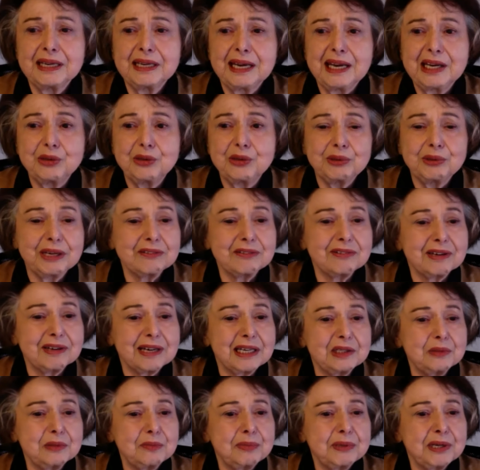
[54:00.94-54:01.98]
and we have
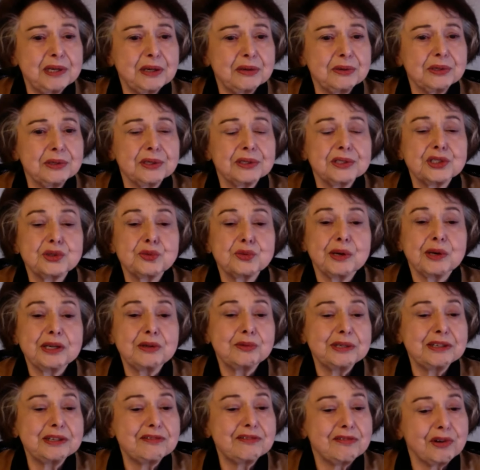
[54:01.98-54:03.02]
had periods when
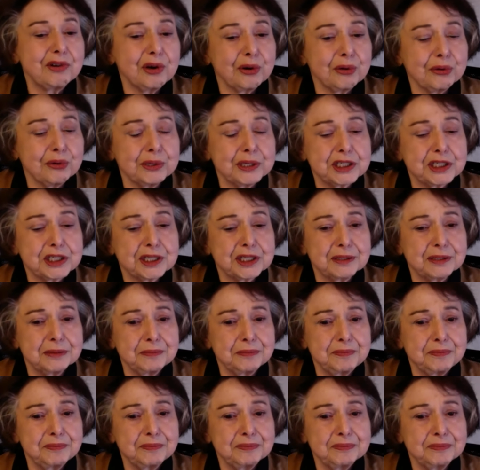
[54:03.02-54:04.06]
we flourished.
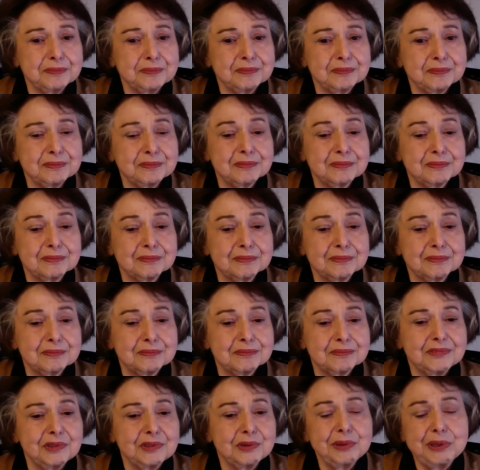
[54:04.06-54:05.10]

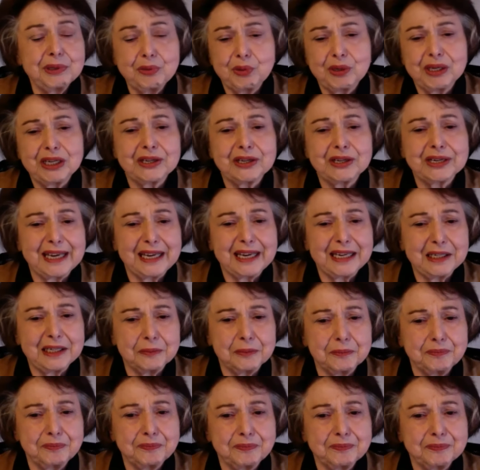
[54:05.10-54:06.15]
We will again.